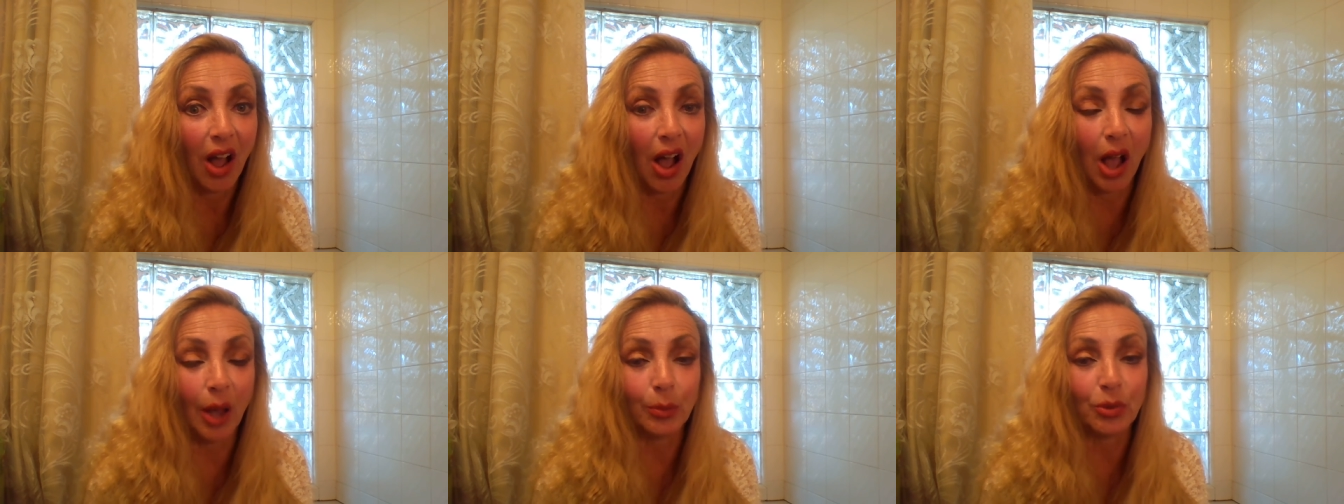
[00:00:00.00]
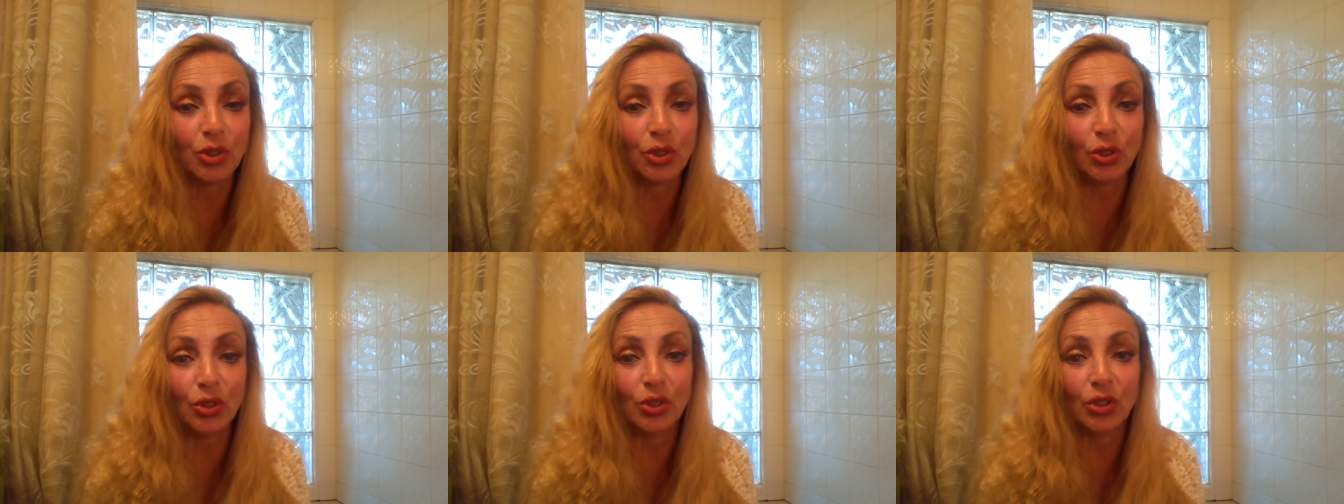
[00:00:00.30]
I'm
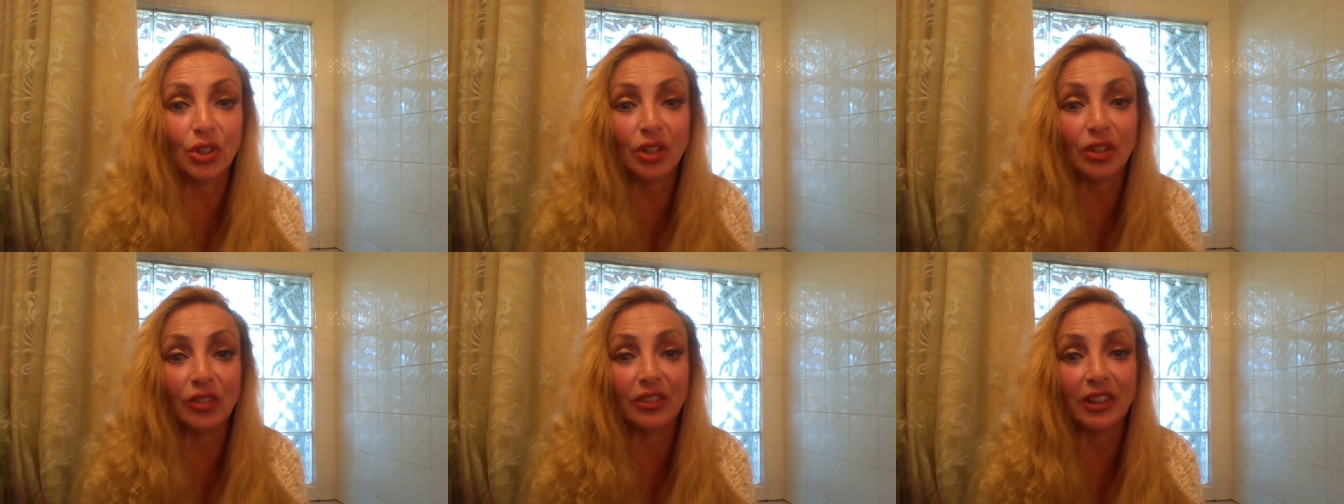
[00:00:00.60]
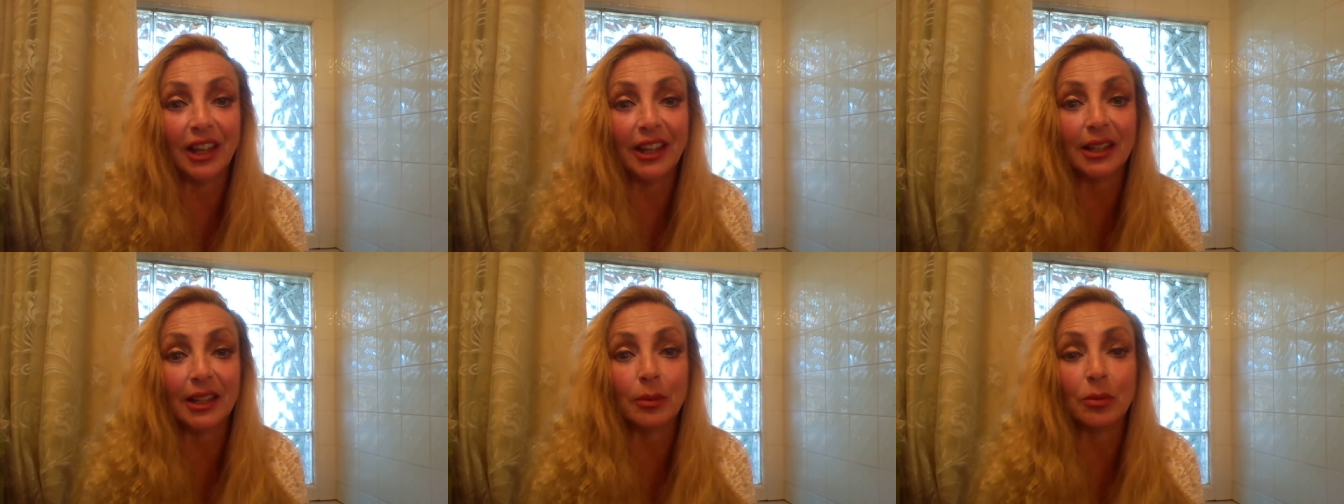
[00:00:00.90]
sure you could have
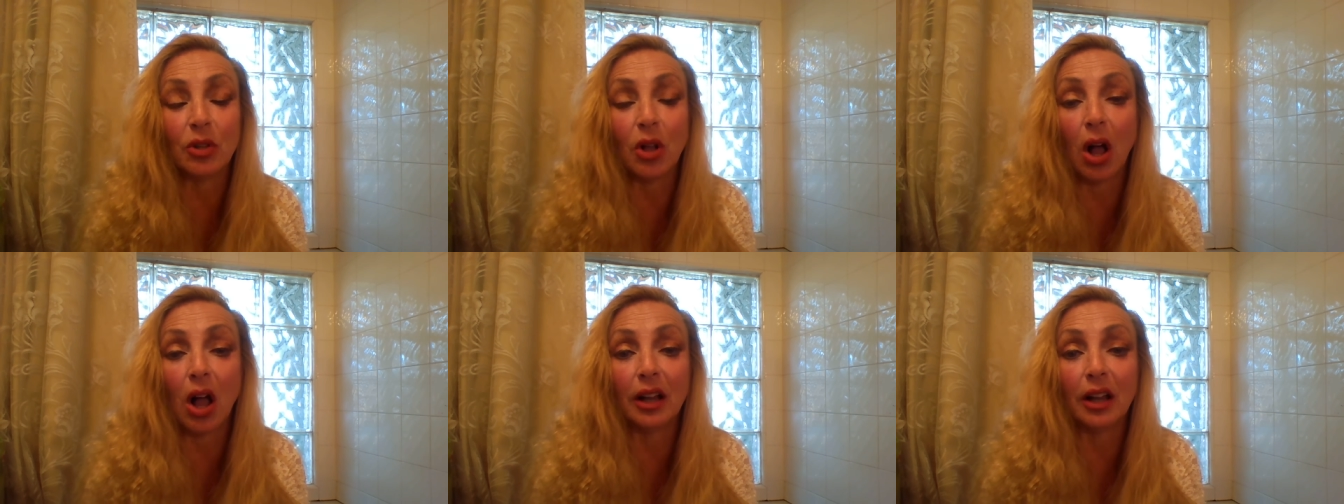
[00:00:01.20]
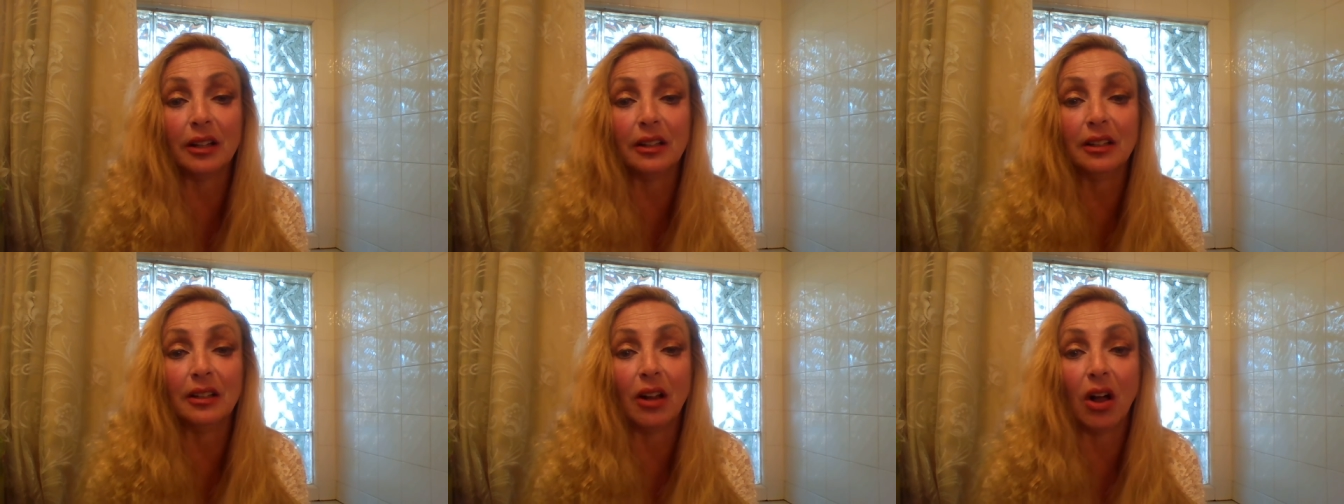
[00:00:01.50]
let him
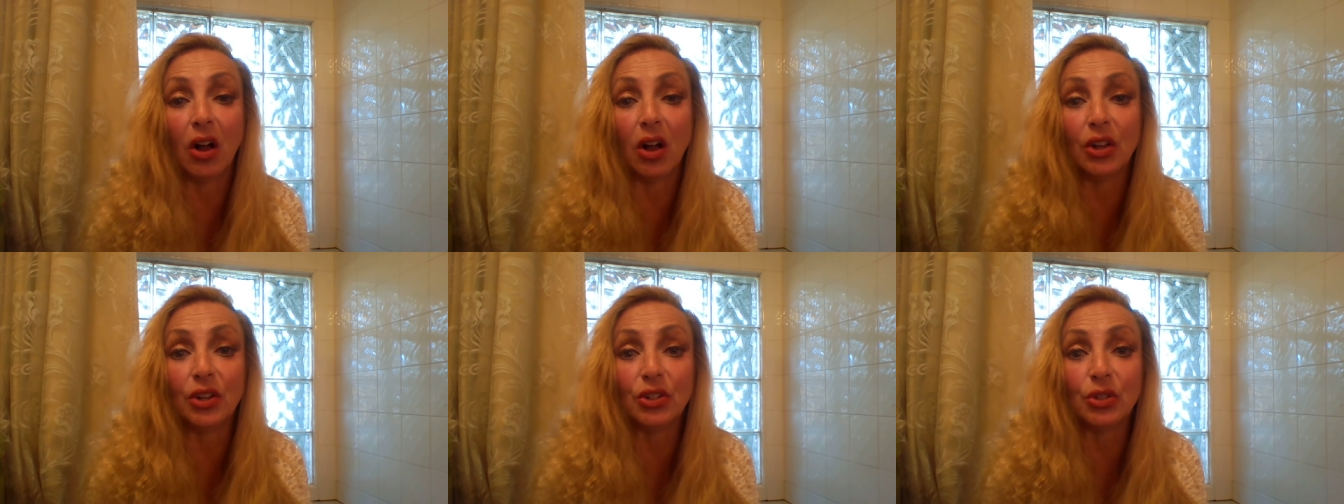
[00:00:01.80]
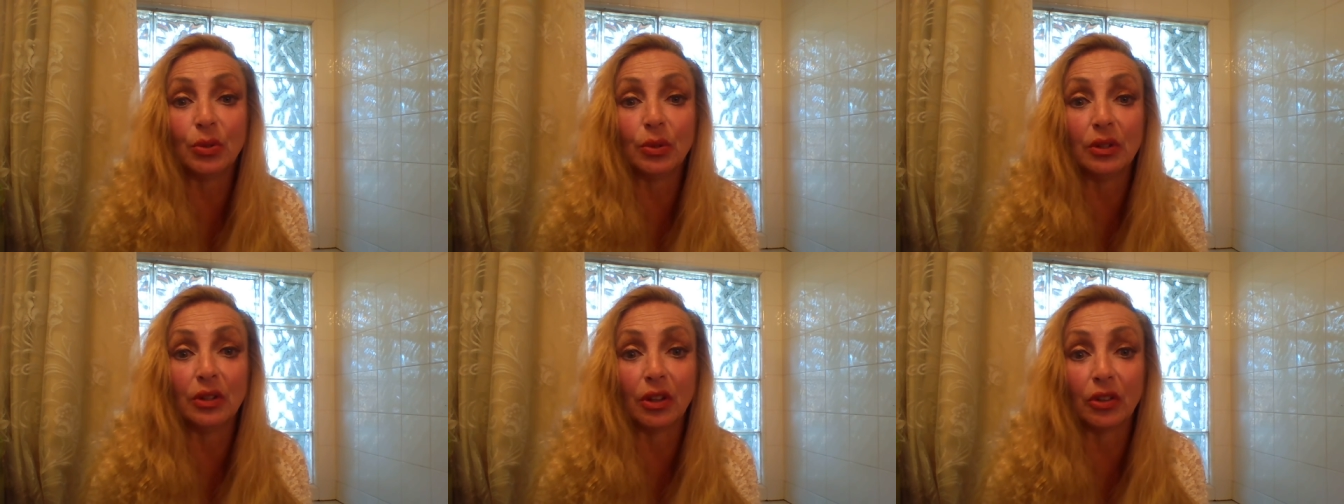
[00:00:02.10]
gotten
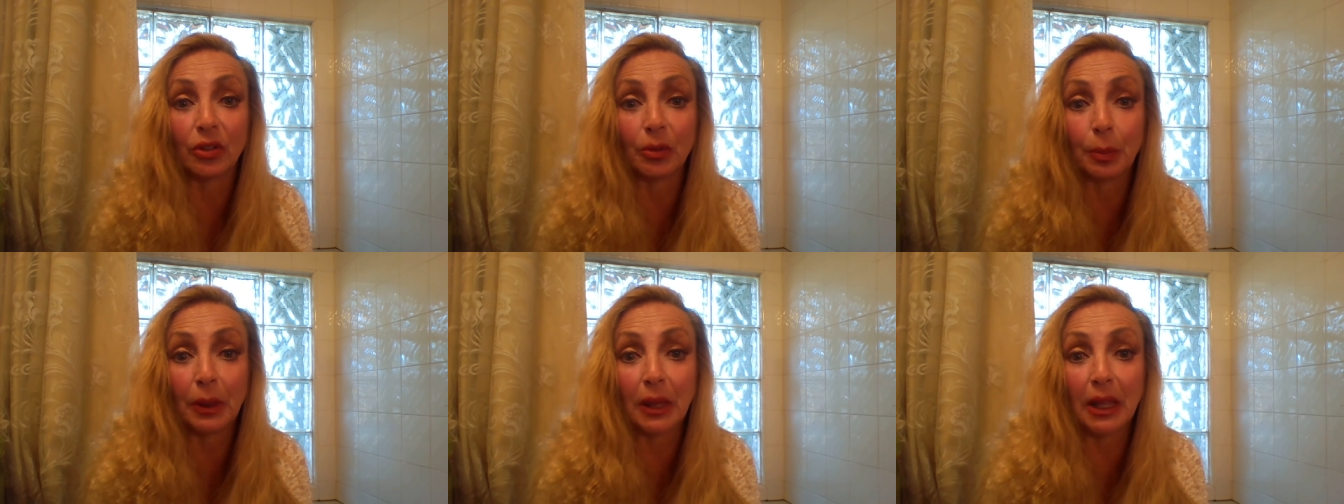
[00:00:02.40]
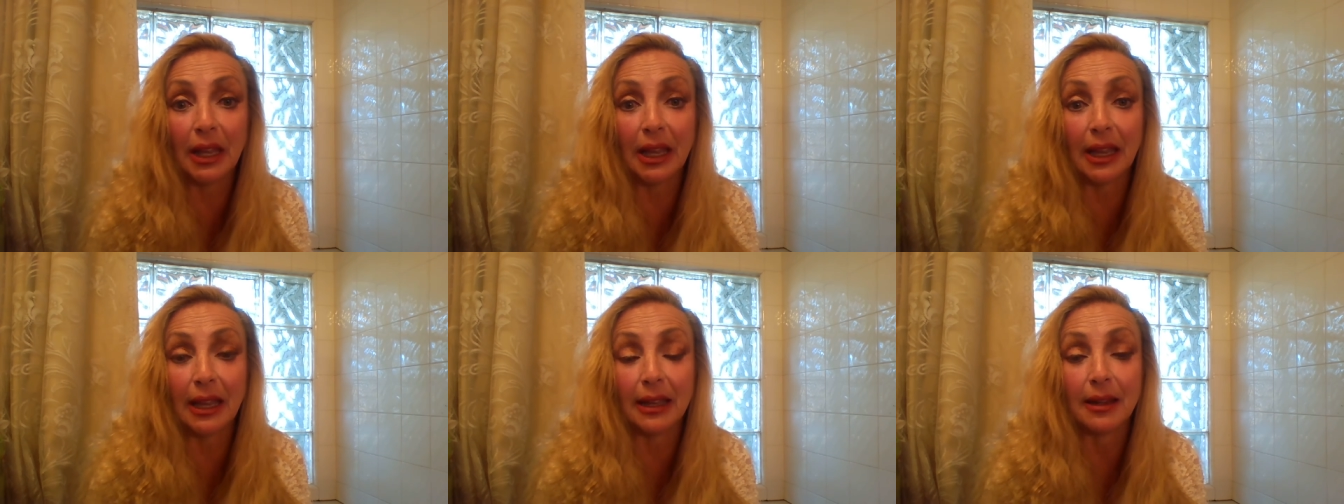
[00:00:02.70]
onto another
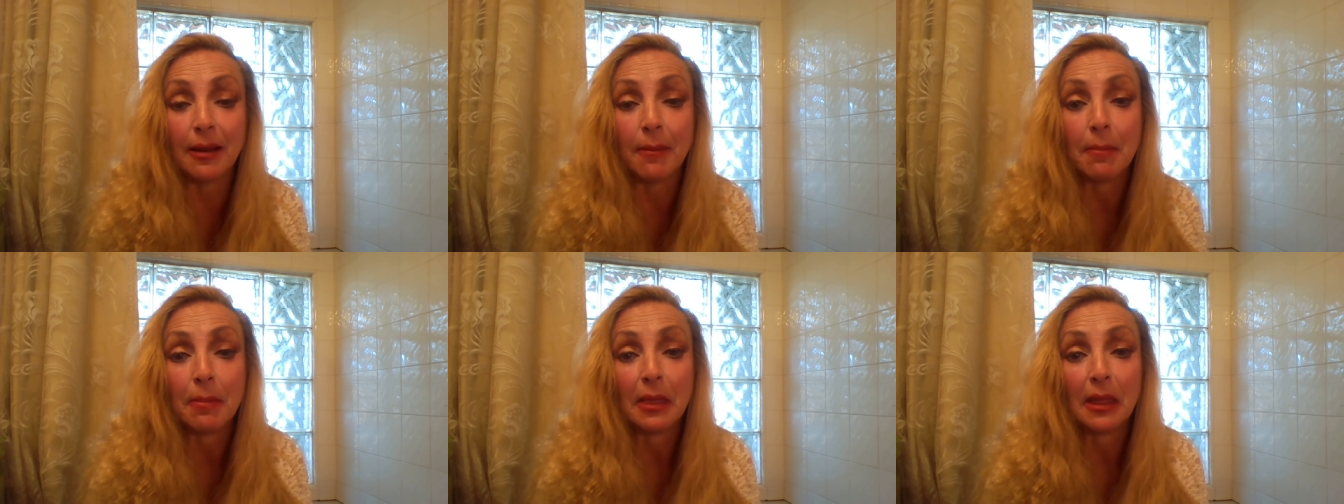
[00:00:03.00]
plane